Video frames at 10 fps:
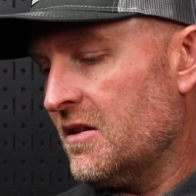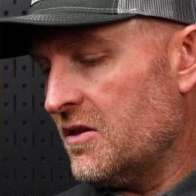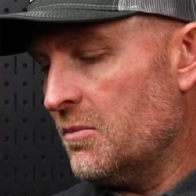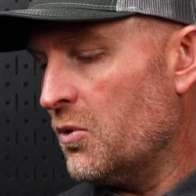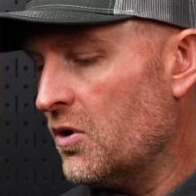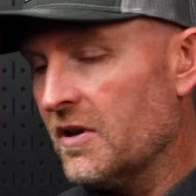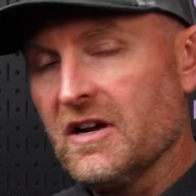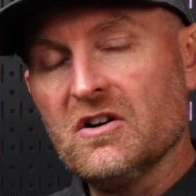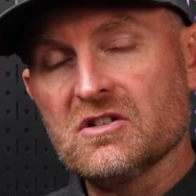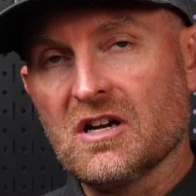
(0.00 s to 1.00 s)
The more
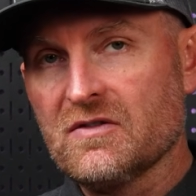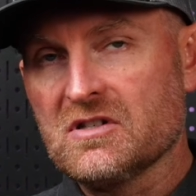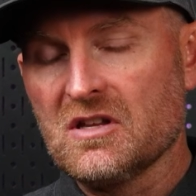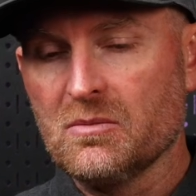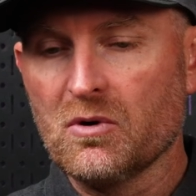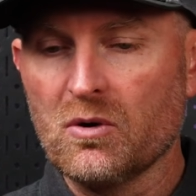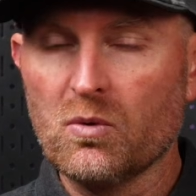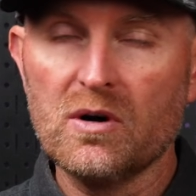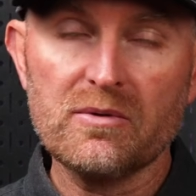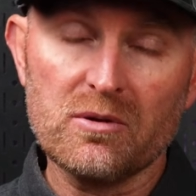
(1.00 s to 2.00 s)
layers, obviously, the more
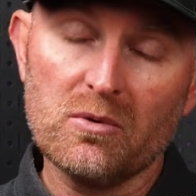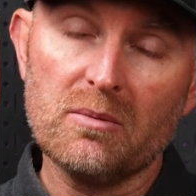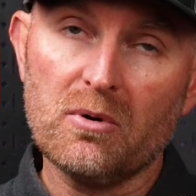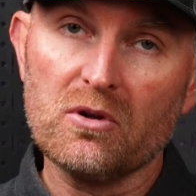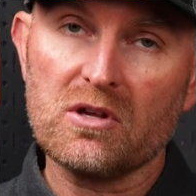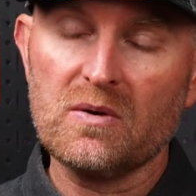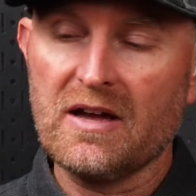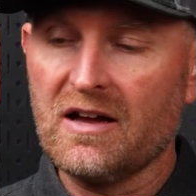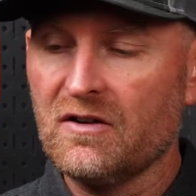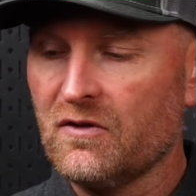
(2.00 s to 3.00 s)
warmth, the more bulk you
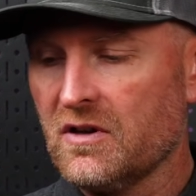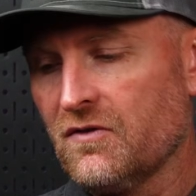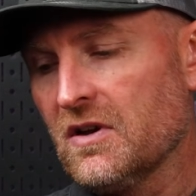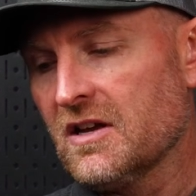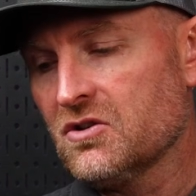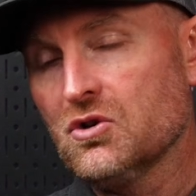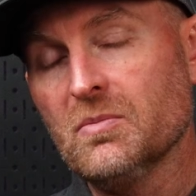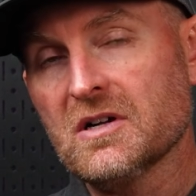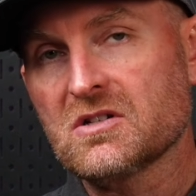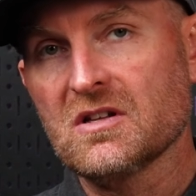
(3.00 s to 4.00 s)
have. If you get too
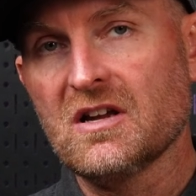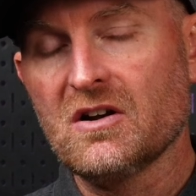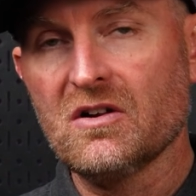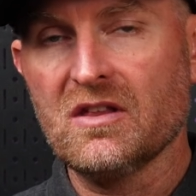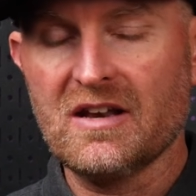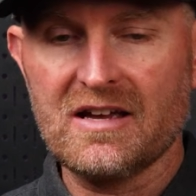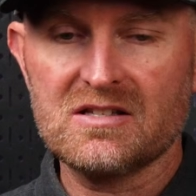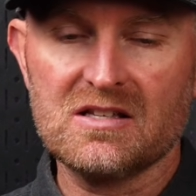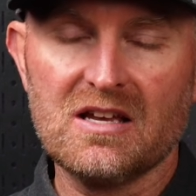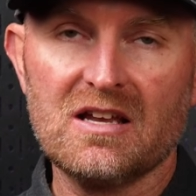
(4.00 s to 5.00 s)
much layer, the
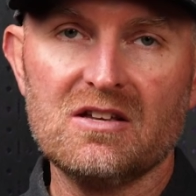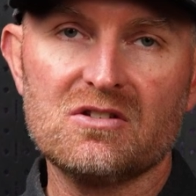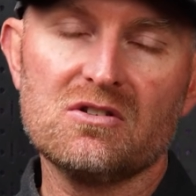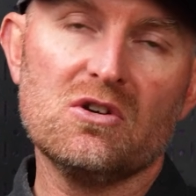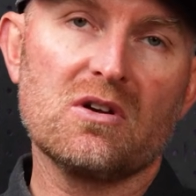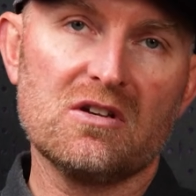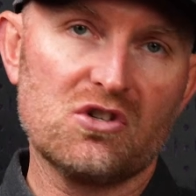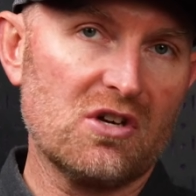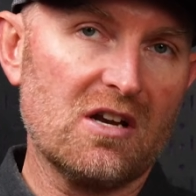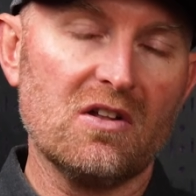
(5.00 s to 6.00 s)
nice thing is you can
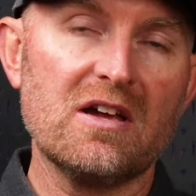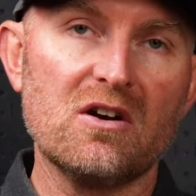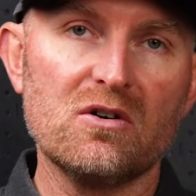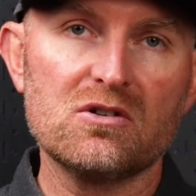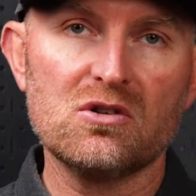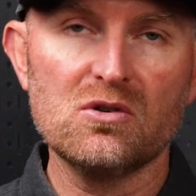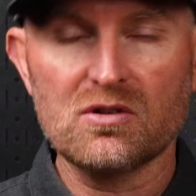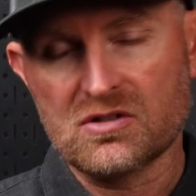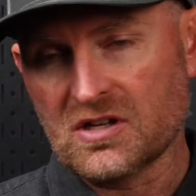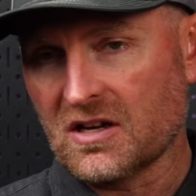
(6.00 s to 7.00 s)
shed a layer or two,
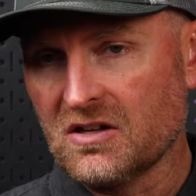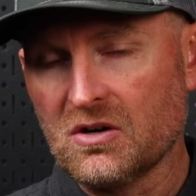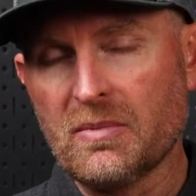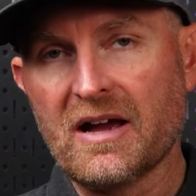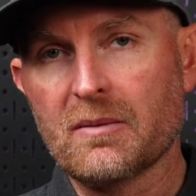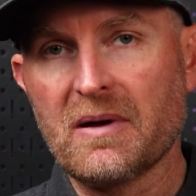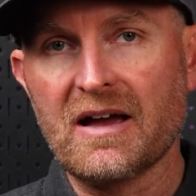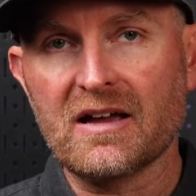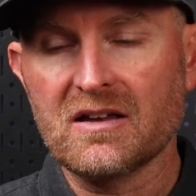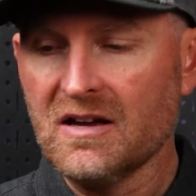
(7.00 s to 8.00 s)
stick it in your
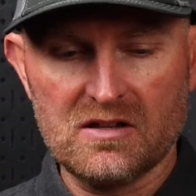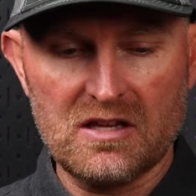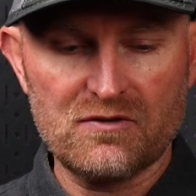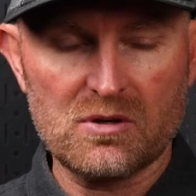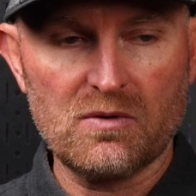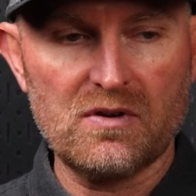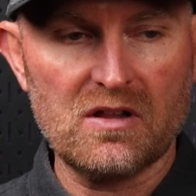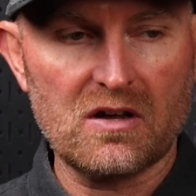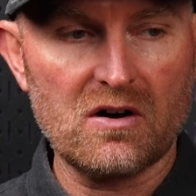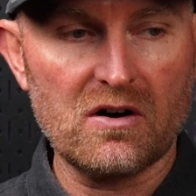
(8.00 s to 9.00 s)
backpack, leave some of it
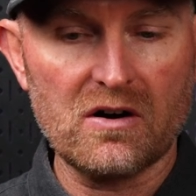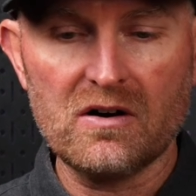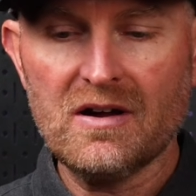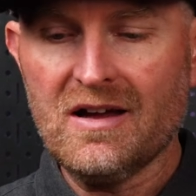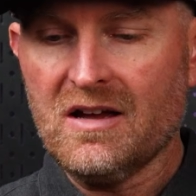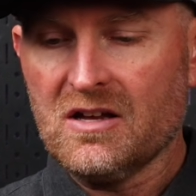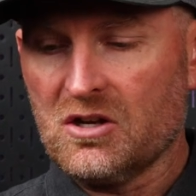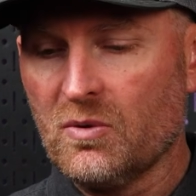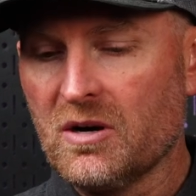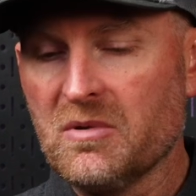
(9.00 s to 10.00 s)
in the car.
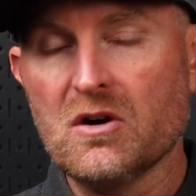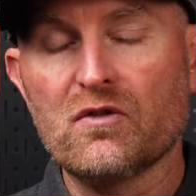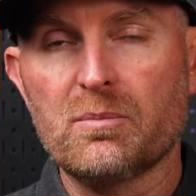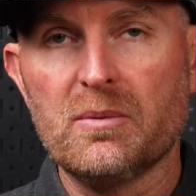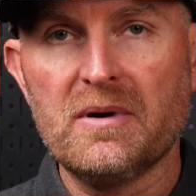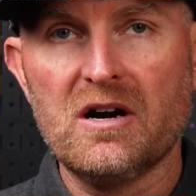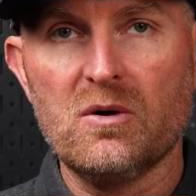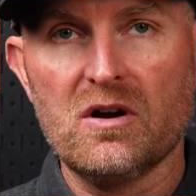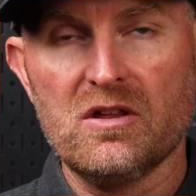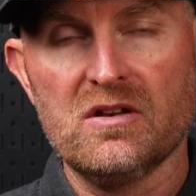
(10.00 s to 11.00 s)
You want to be
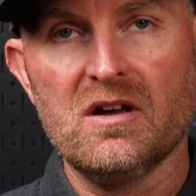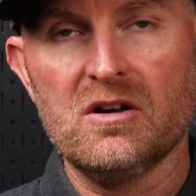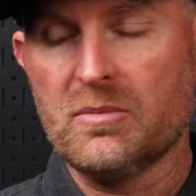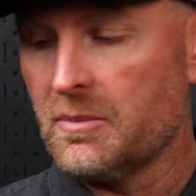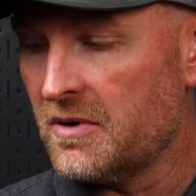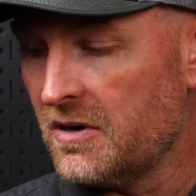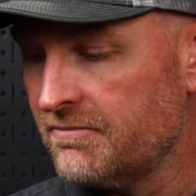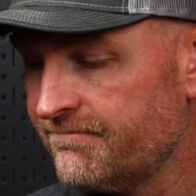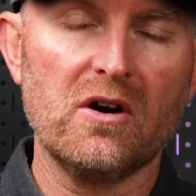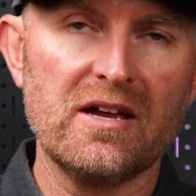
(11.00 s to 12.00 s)
over-prepared rather than
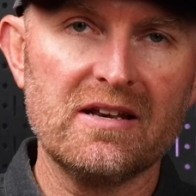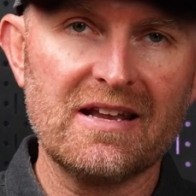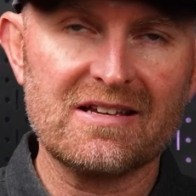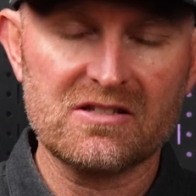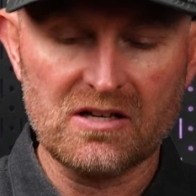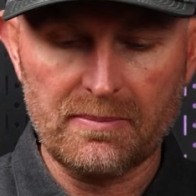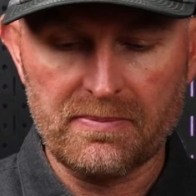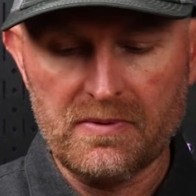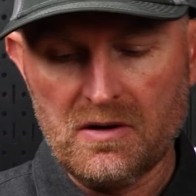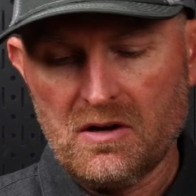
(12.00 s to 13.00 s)
under-prepared. All right, next
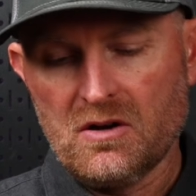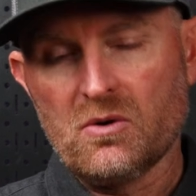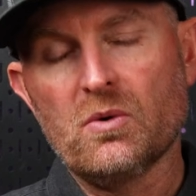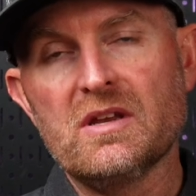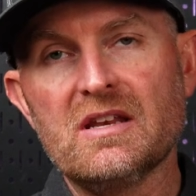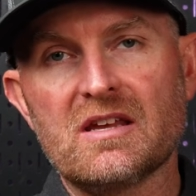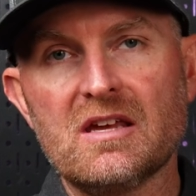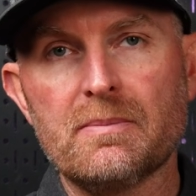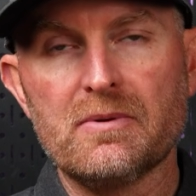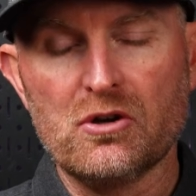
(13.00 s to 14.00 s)
up, we need to
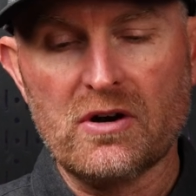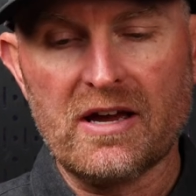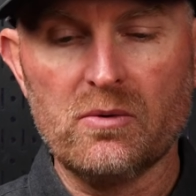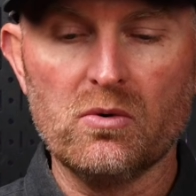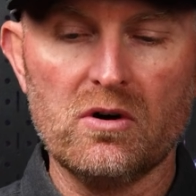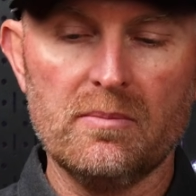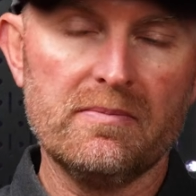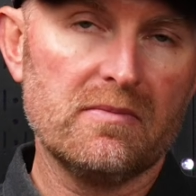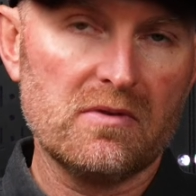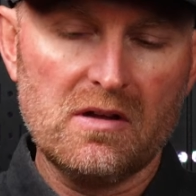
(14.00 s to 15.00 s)
keep your head
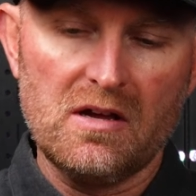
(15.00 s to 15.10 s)
warm.